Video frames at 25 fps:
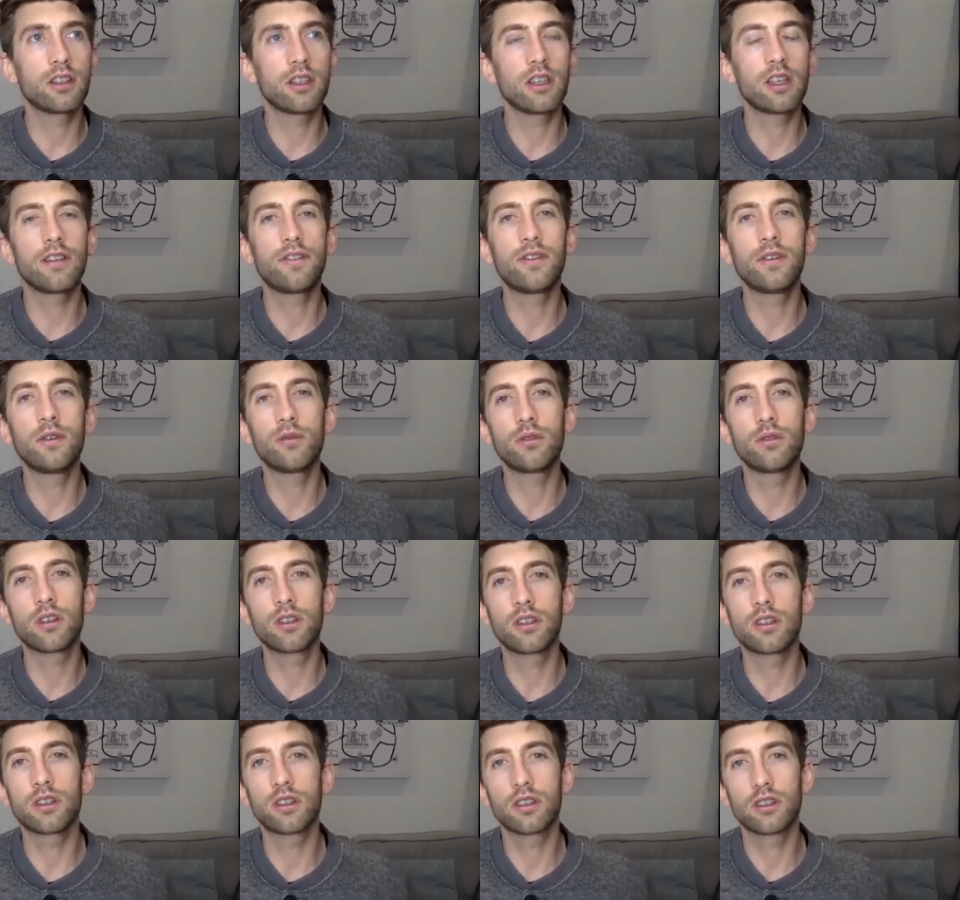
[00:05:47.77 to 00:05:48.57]
if you
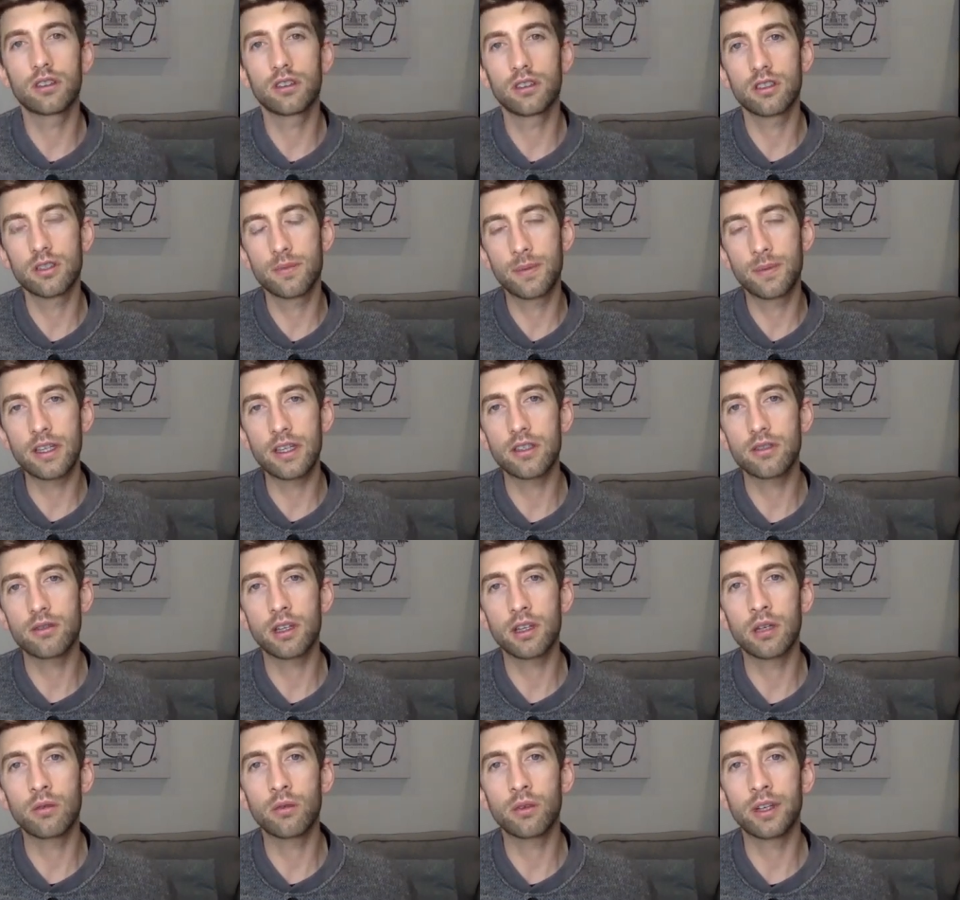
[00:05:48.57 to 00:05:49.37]
were to speak to
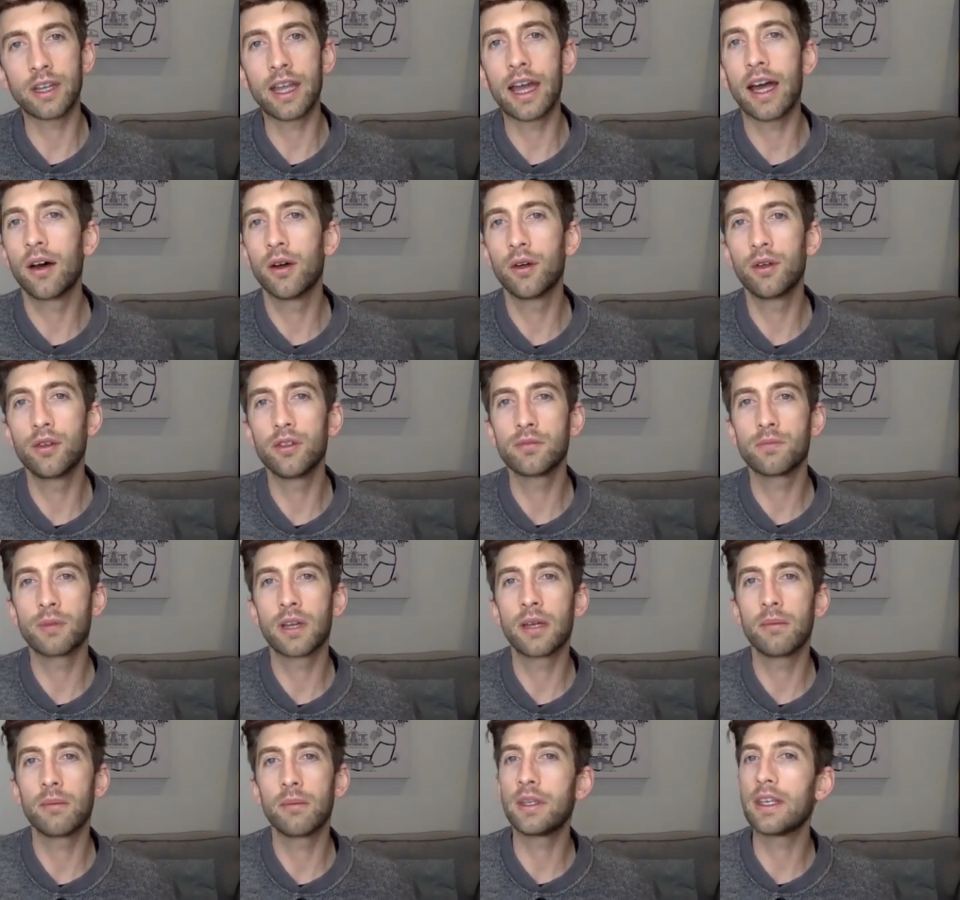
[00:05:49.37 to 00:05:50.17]
anyone now who's
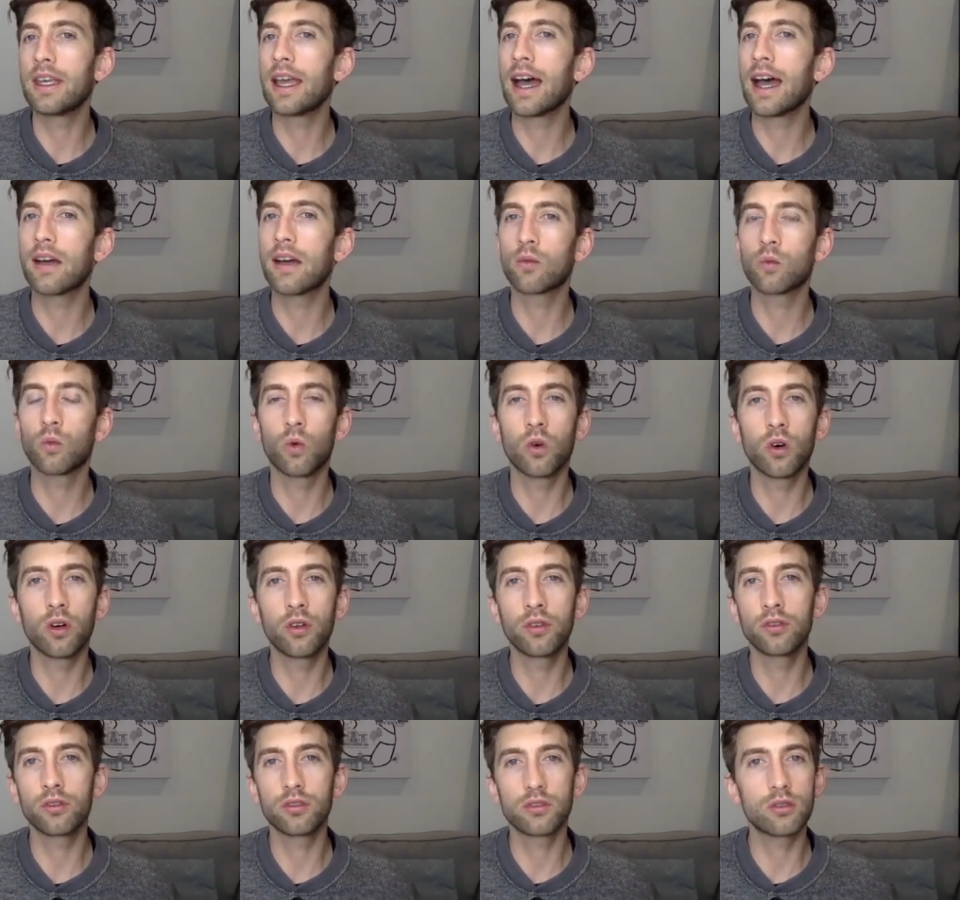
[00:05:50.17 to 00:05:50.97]
maybe had
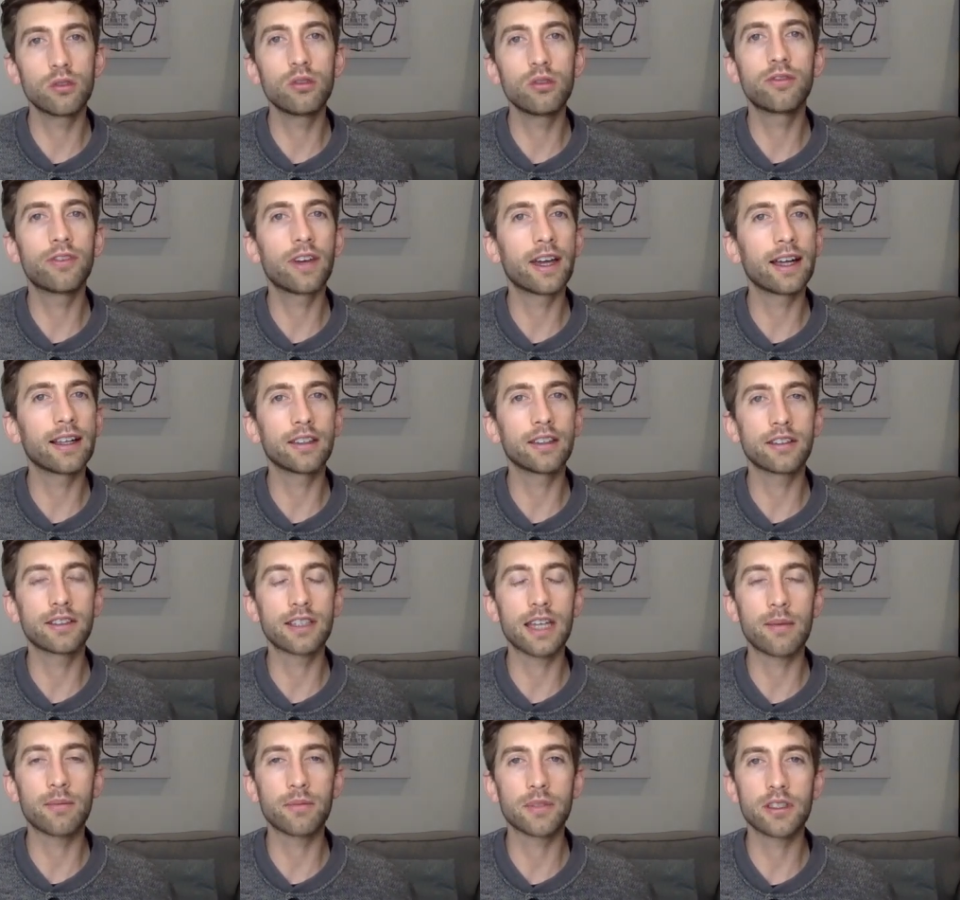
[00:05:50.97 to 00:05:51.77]
one or two failed
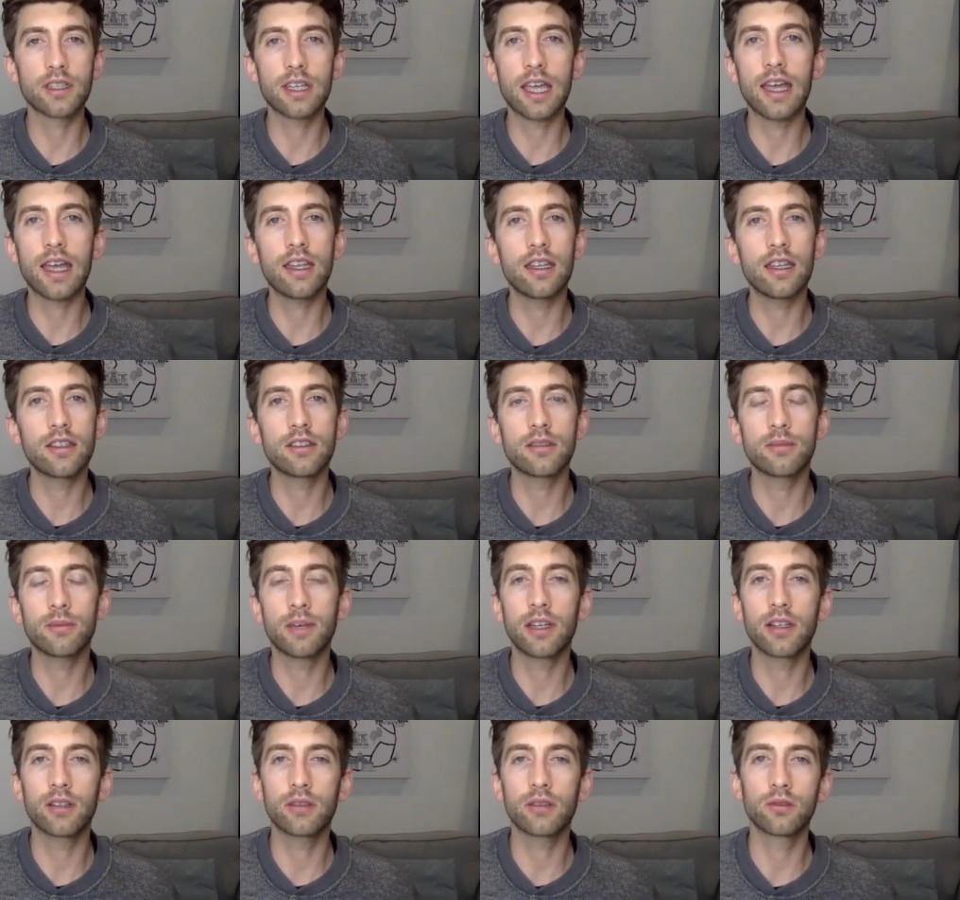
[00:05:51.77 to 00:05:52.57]
attempts at getting into
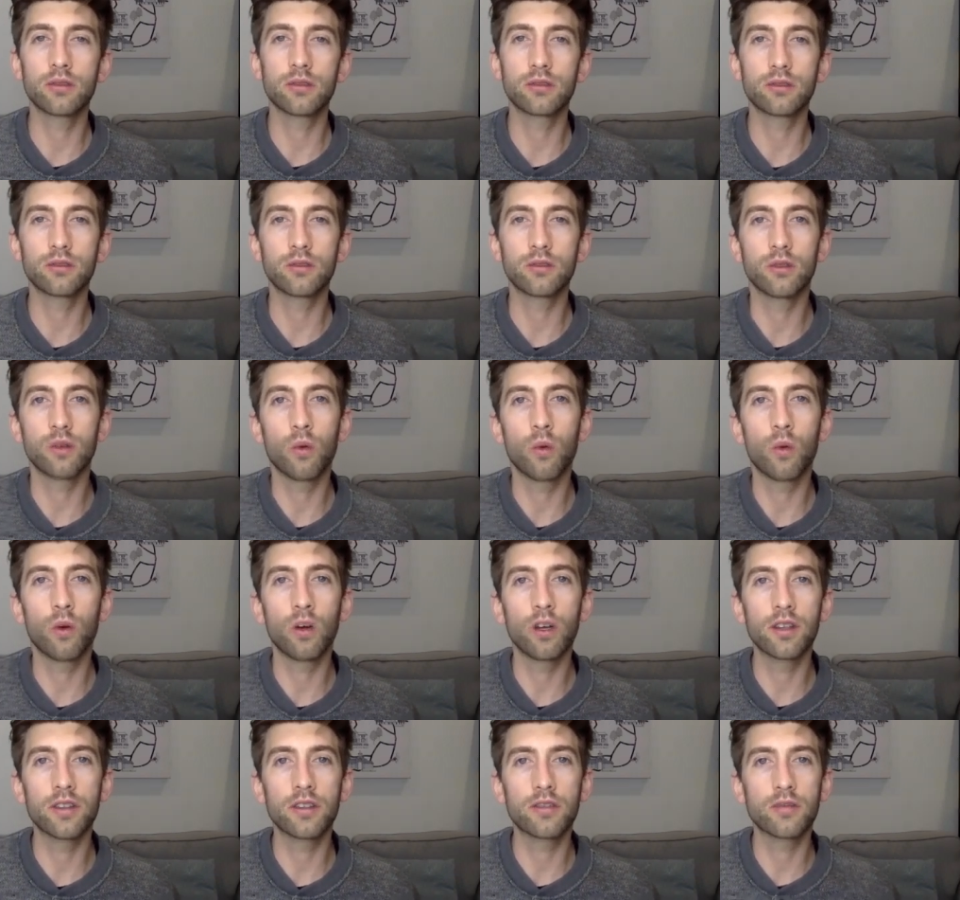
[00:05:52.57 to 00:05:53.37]
medical school
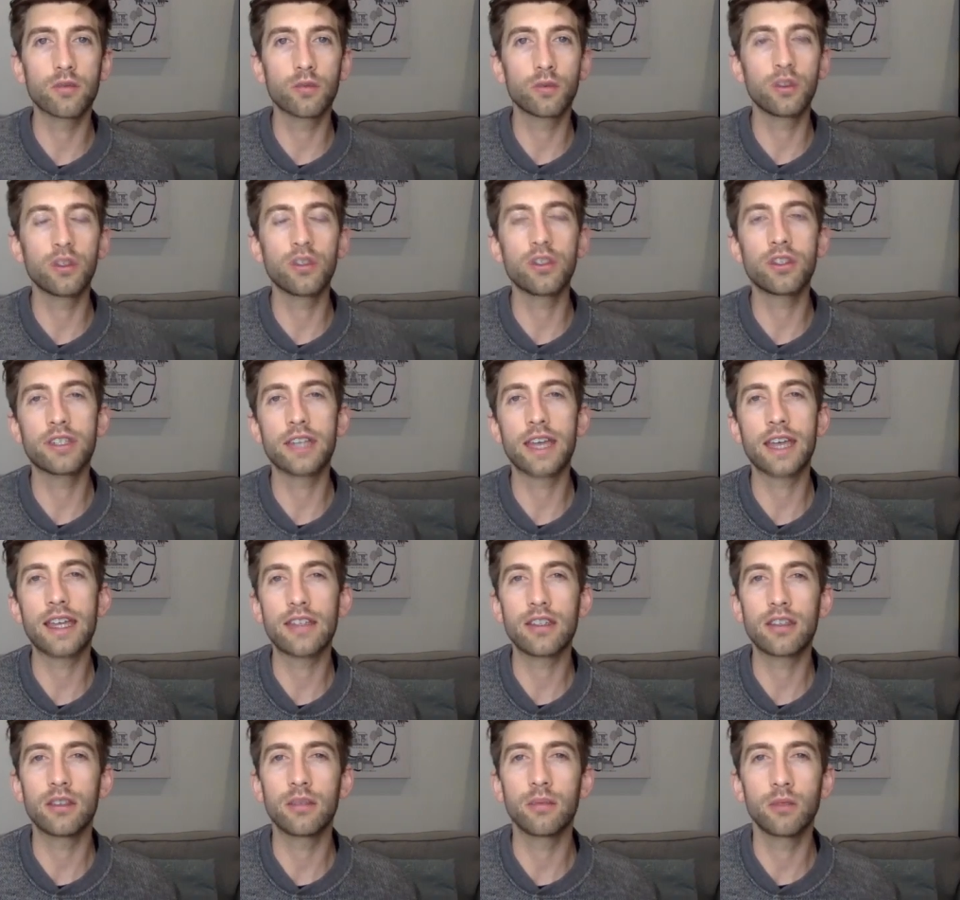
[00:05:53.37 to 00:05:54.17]
what would you say
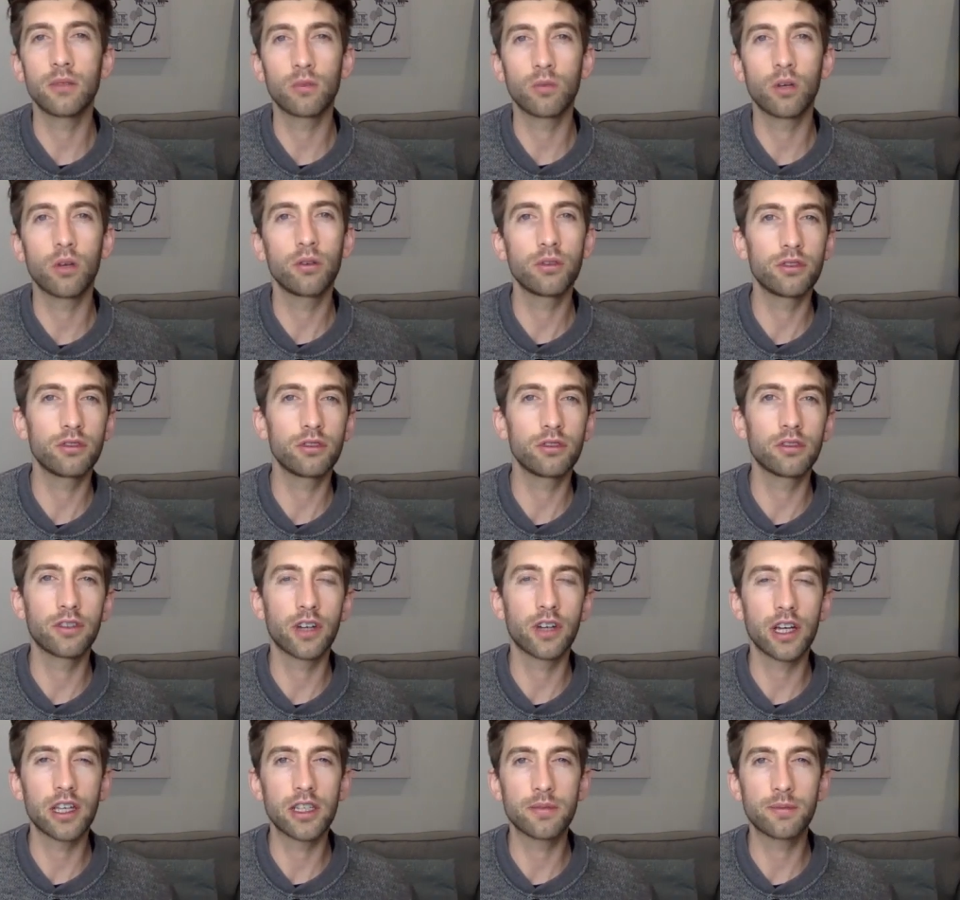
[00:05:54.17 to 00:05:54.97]
to them and what would your
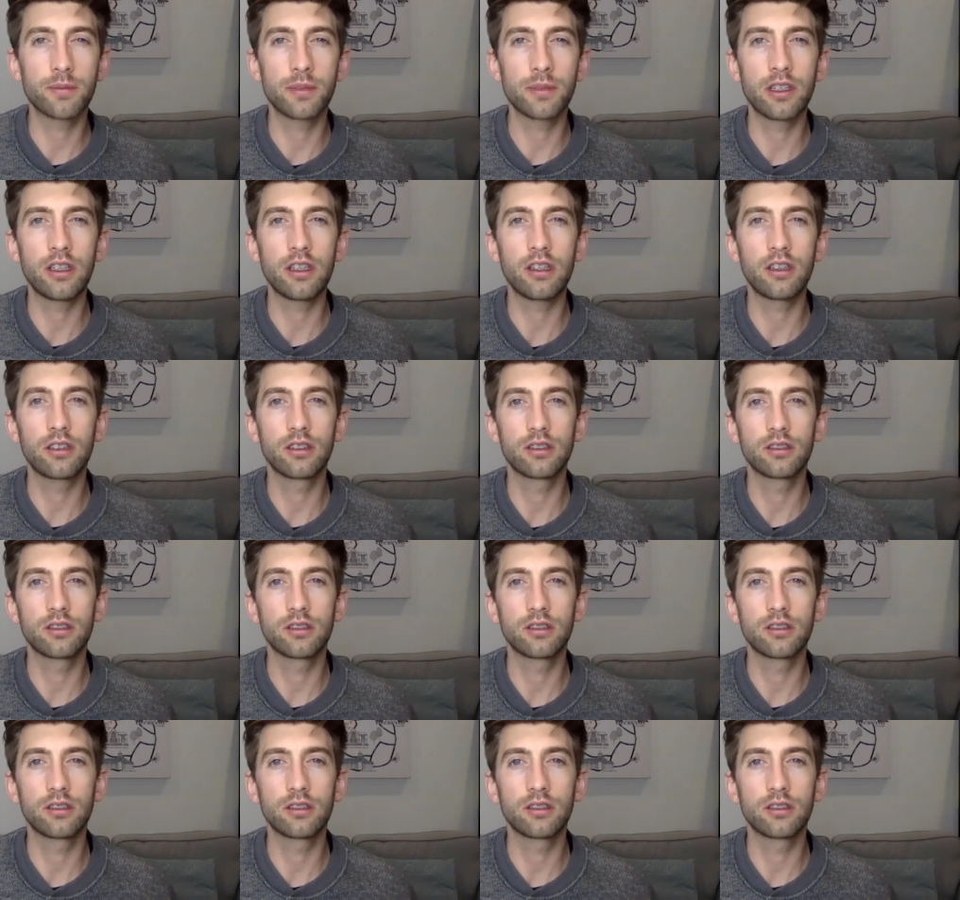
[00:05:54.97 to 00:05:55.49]
advice be